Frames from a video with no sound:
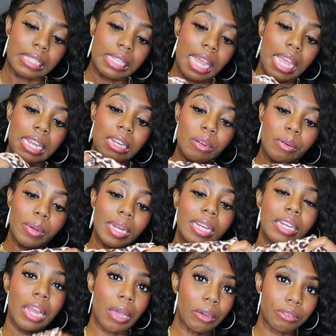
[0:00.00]
Because I
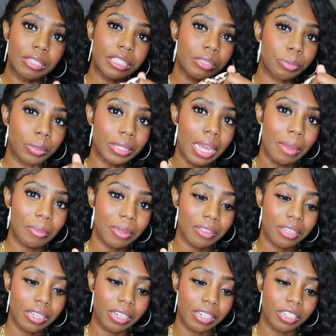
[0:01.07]
already know these will not
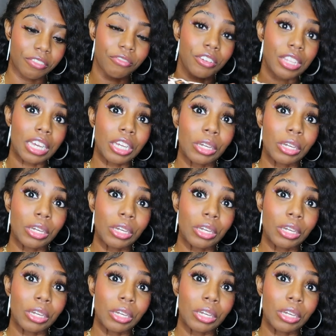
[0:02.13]
be good for the